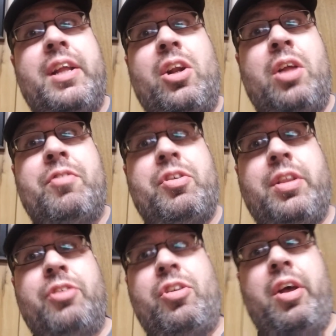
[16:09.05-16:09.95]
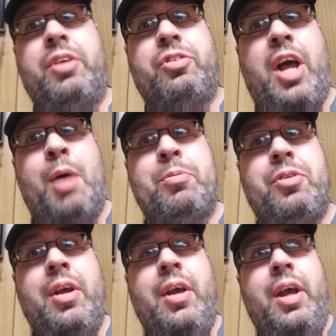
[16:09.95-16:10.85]
and then all of a sudden the sawing stops
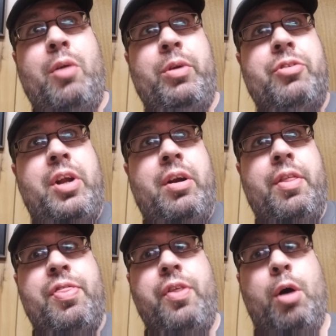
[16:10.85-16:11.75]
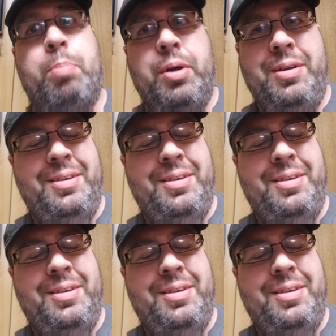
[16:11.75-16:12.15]
and we just hear a thump.